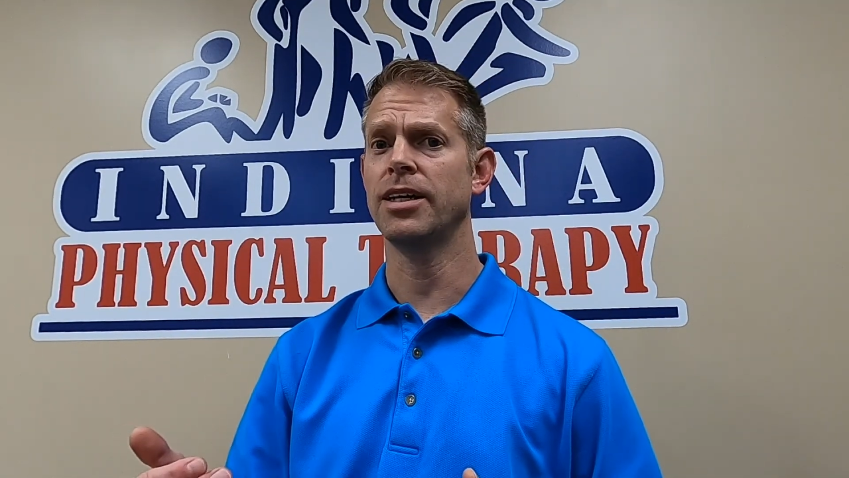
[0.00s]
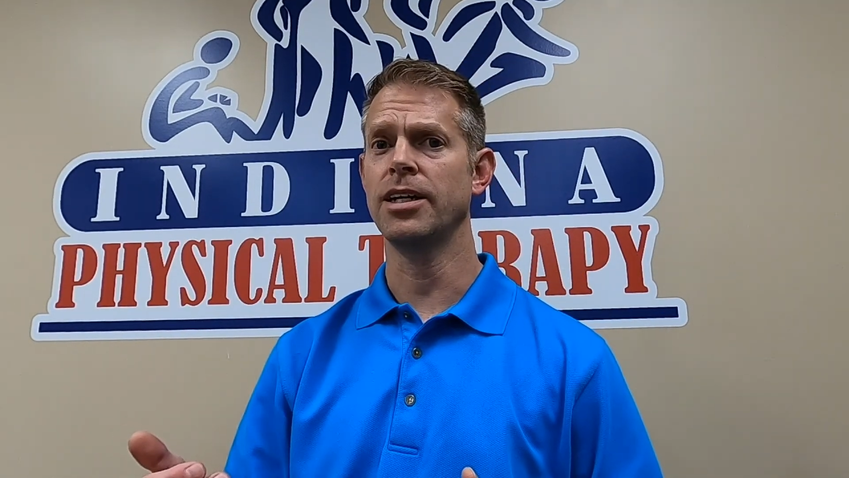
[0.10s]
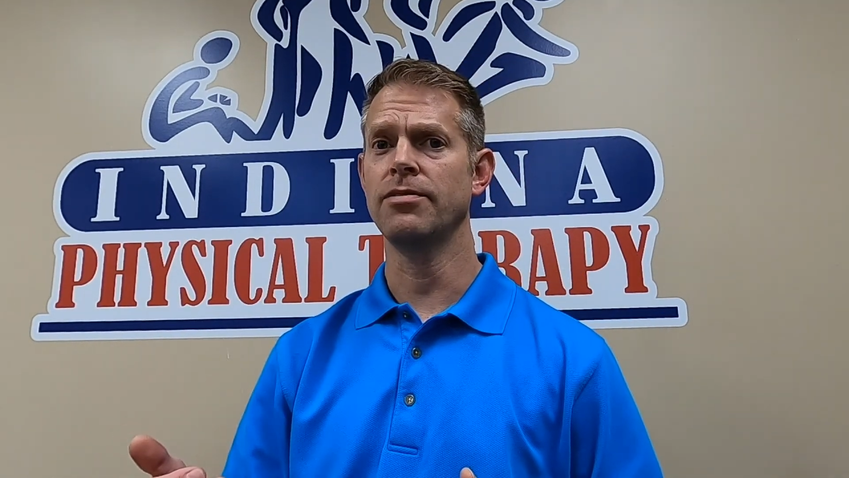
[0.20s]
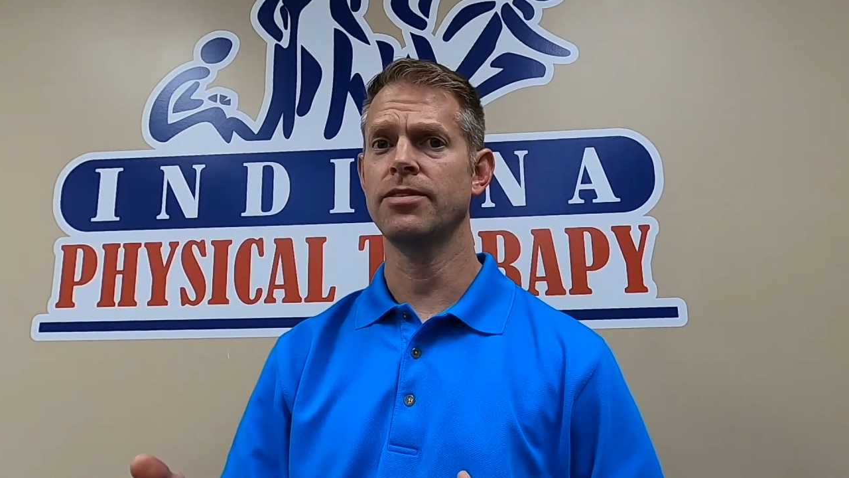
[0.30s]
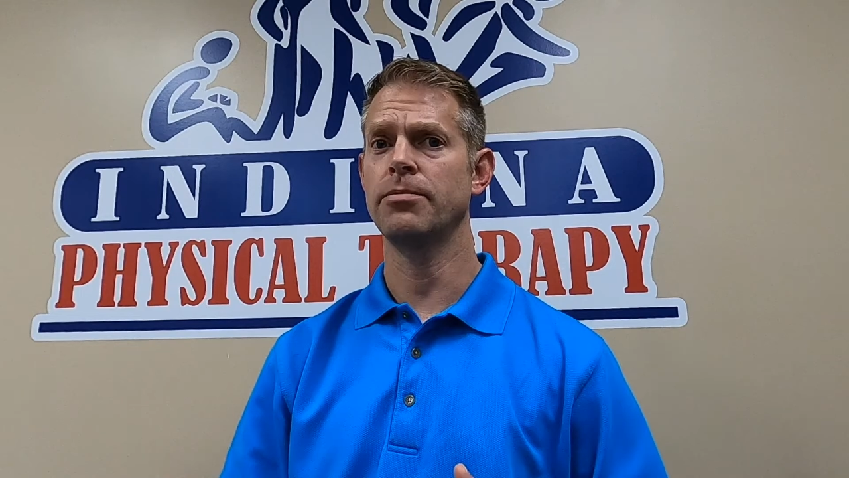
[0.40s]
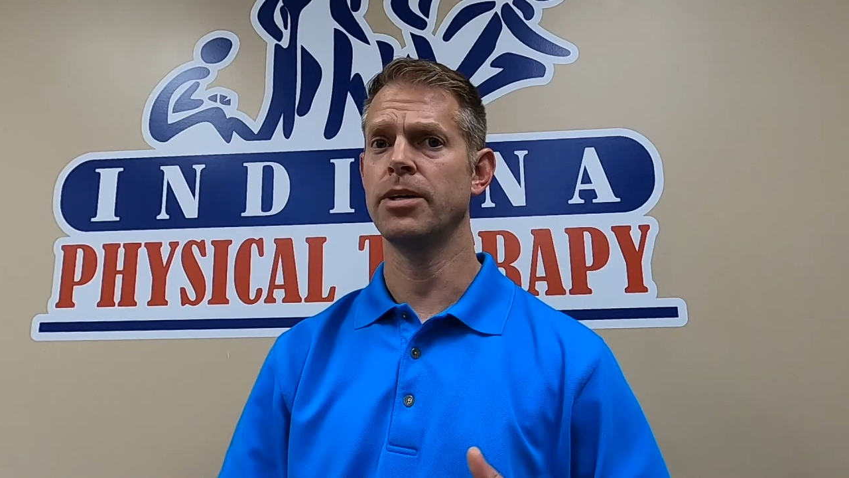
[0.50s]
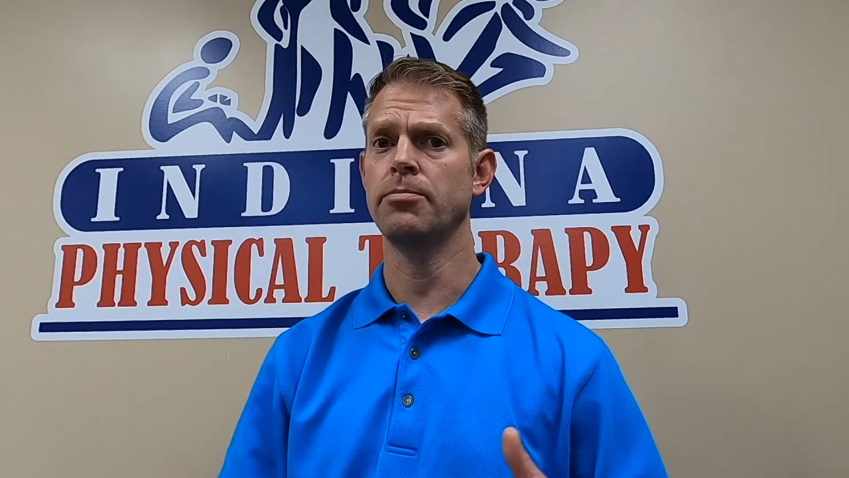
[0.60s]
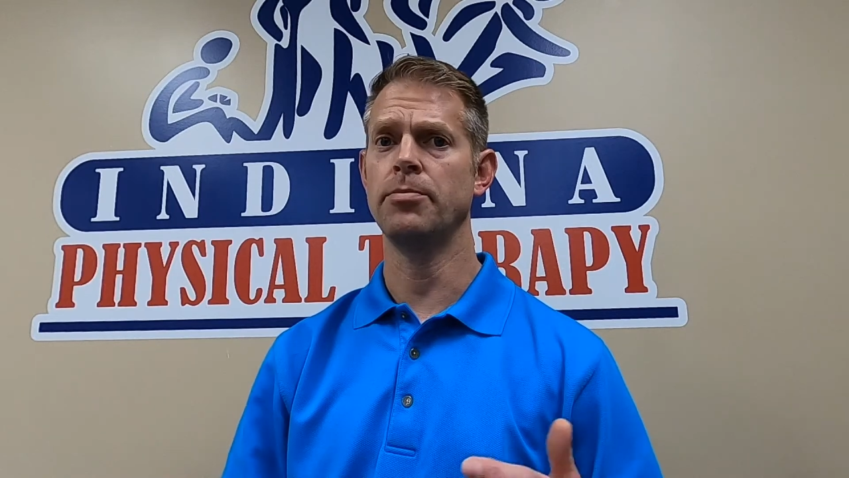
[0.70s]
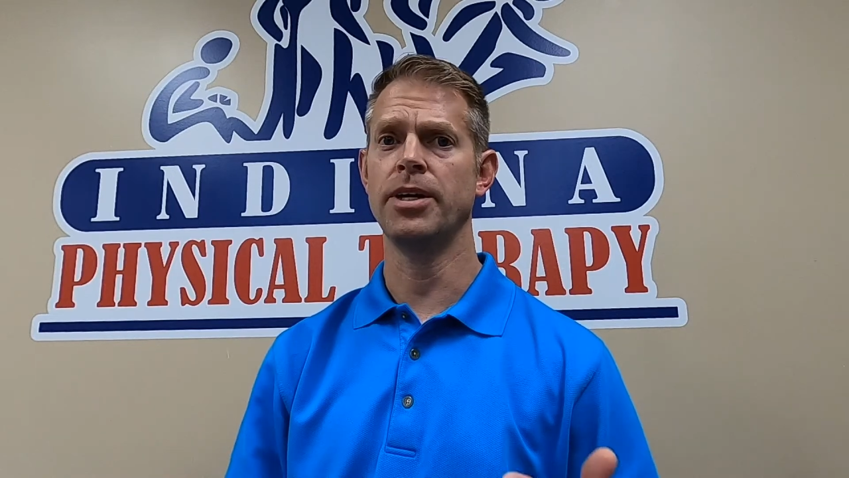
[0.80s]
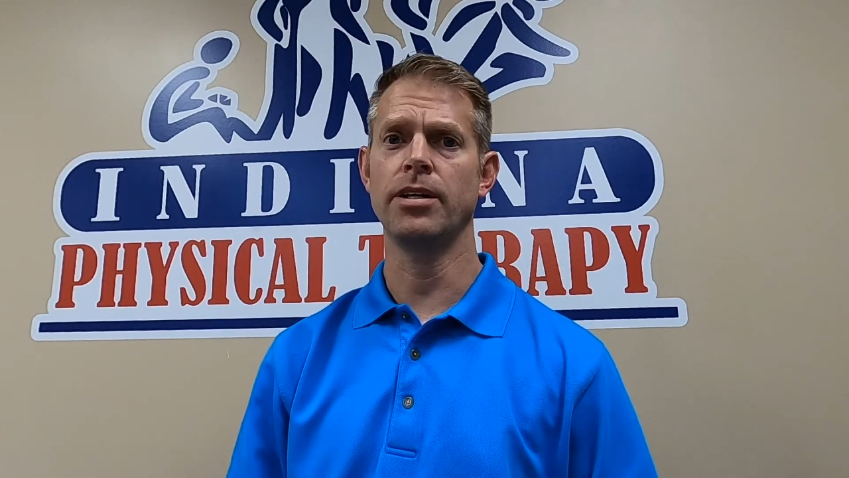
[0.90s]
life that
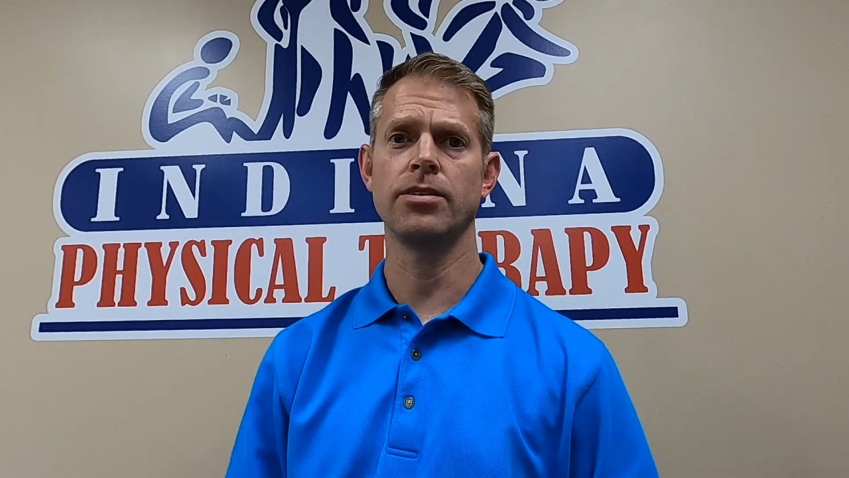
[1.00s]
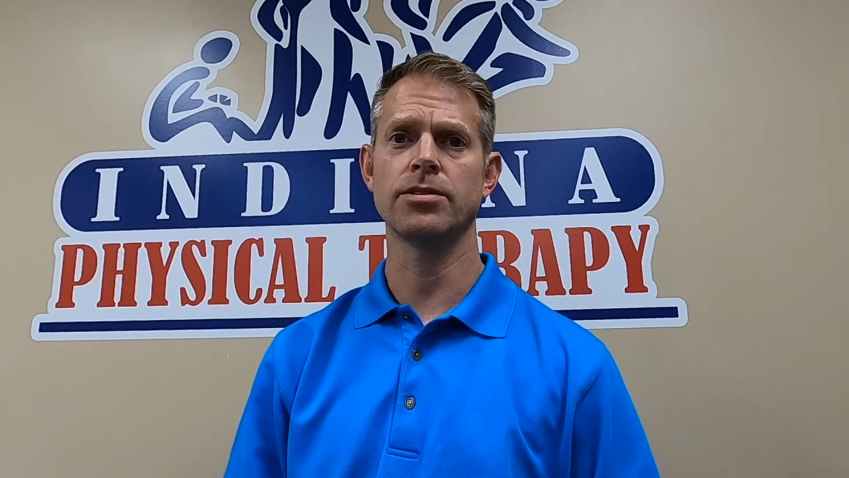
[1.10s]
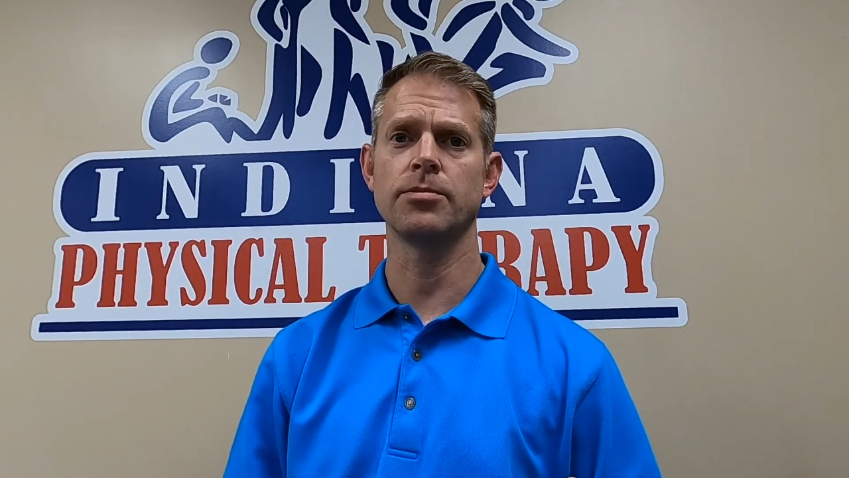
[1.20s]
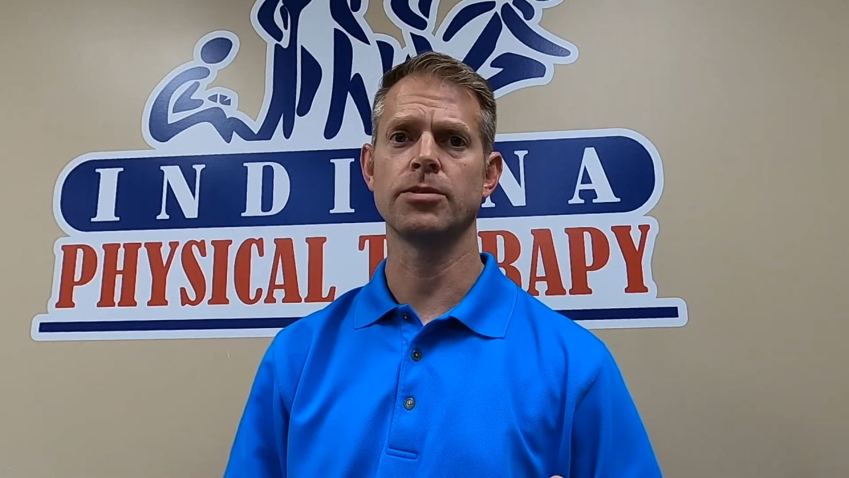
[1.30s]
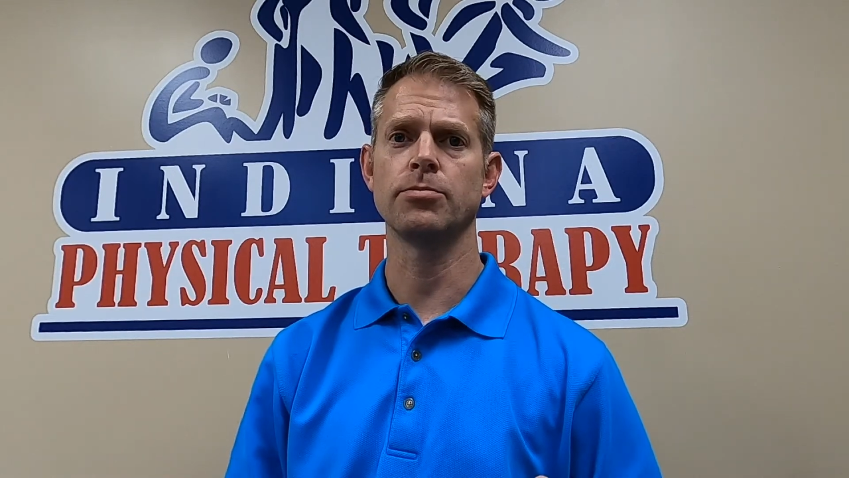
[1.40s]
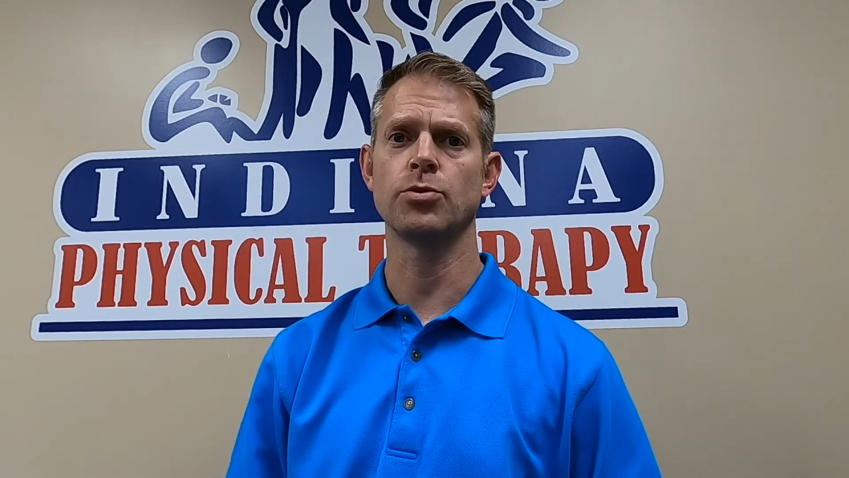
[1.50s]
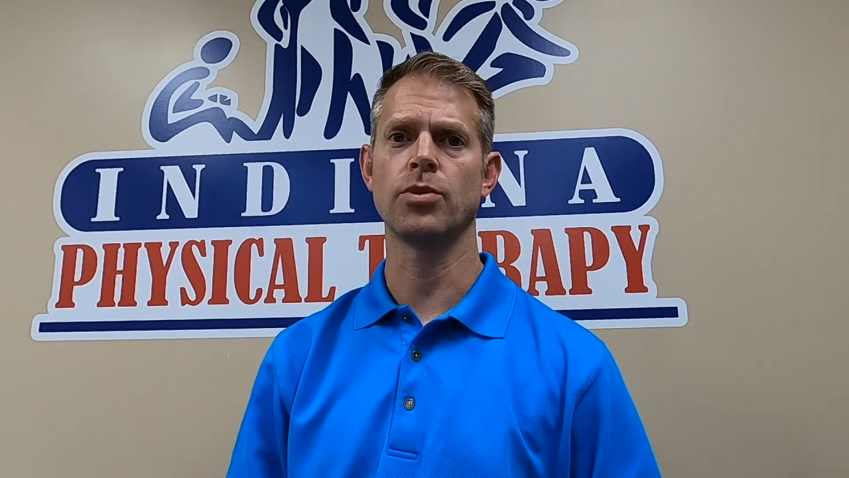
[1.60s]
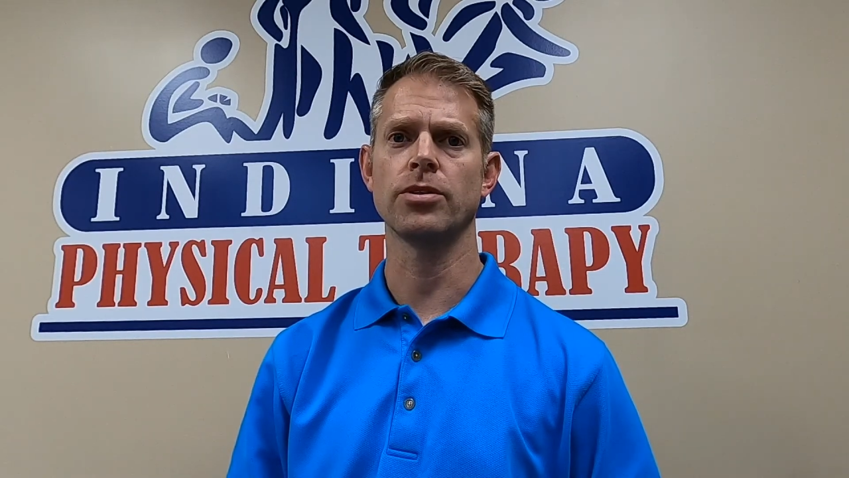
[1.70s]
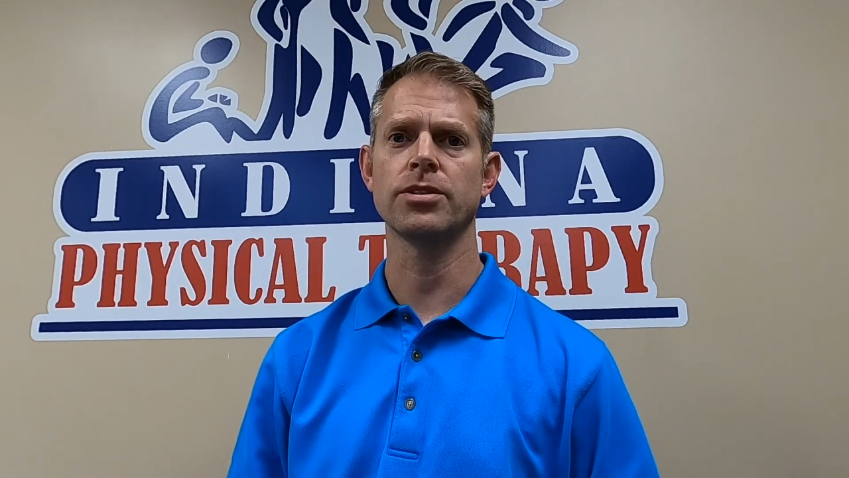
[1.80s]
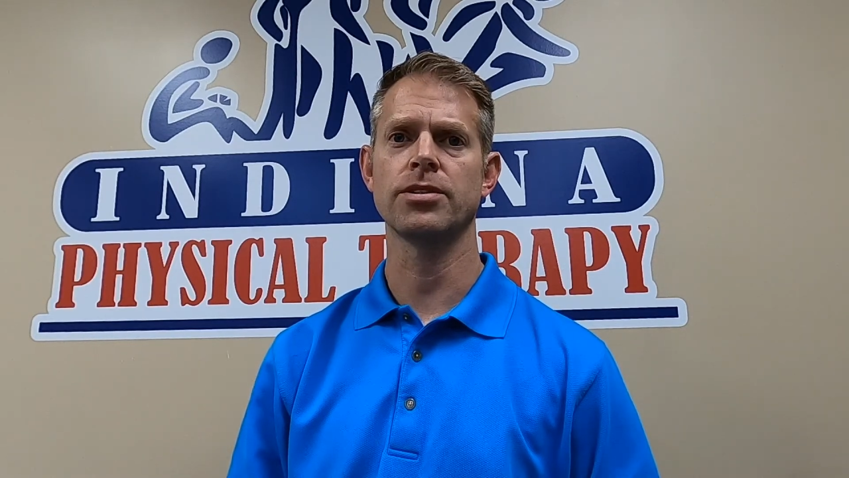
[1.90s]
might be making your symptoms
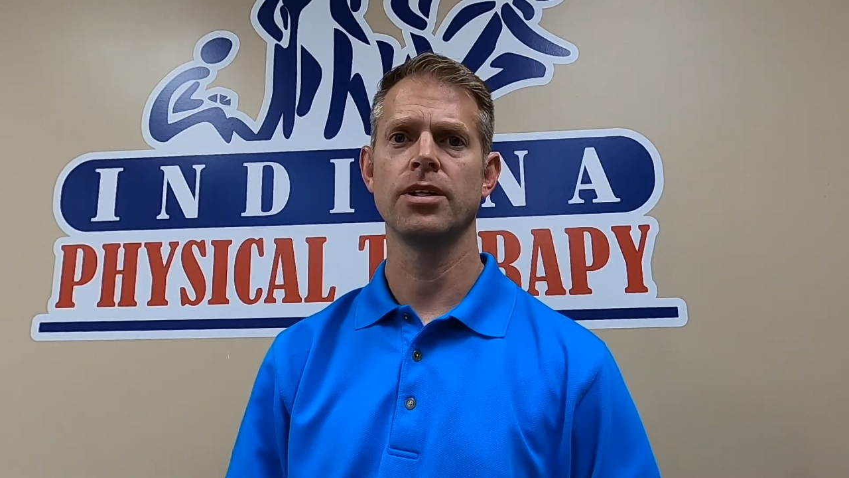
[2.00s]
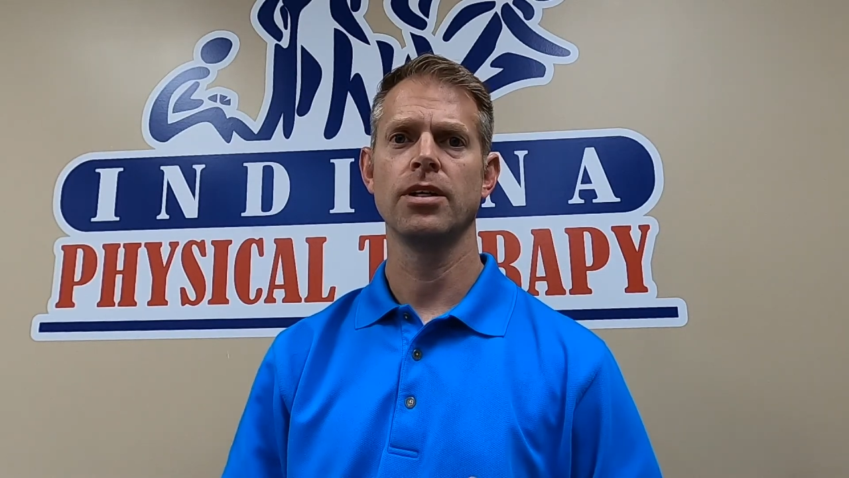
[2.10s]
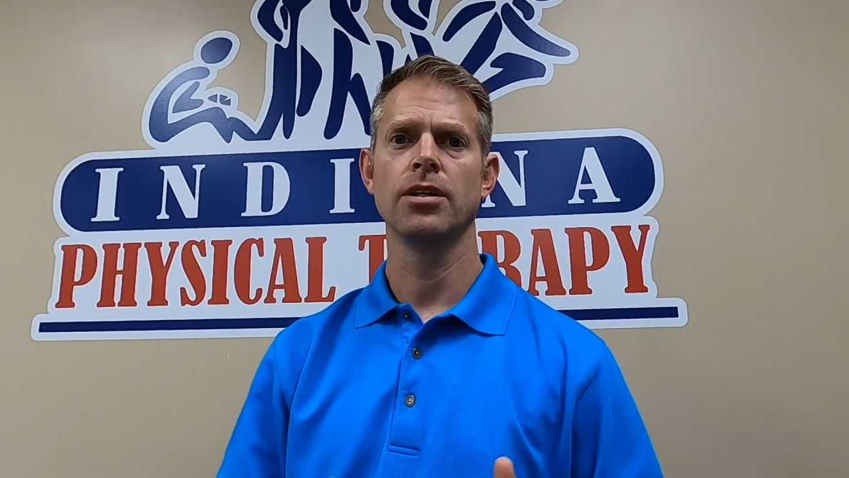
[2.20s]
worse,